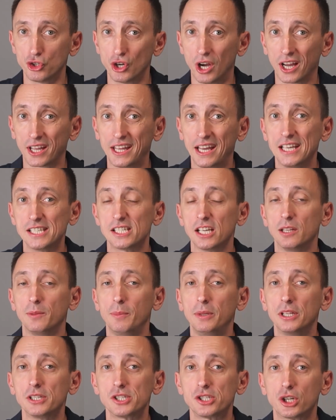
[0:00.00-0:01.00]
drug is
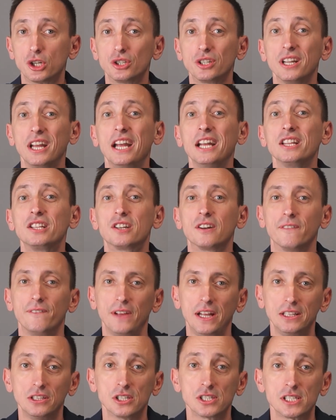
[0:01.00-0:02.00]
administered
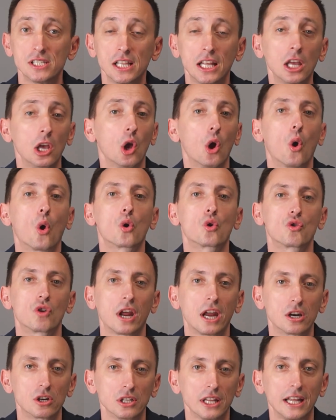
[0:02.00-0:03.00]
intravenously or
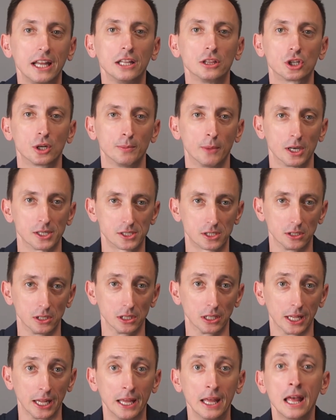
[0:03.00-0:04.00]
rarely
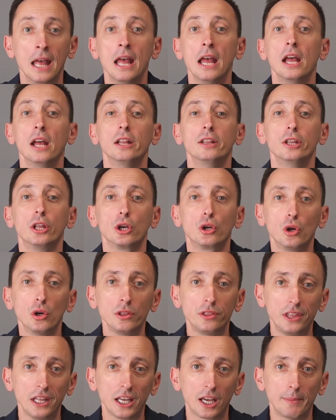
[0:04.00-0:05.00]
intramuscularly. The
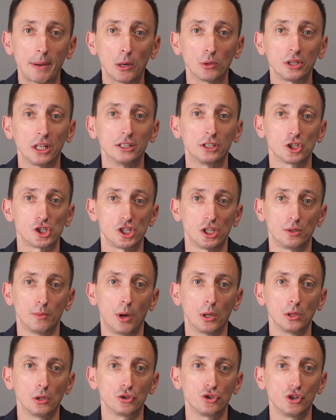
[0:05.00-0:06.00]
good thing about
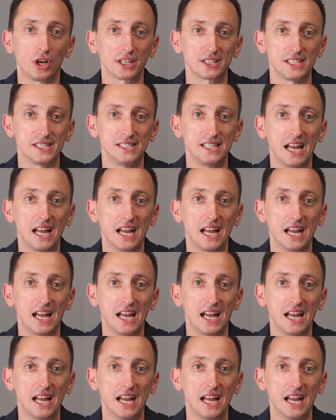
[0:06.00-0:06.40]
anti-pseudomonal drugs is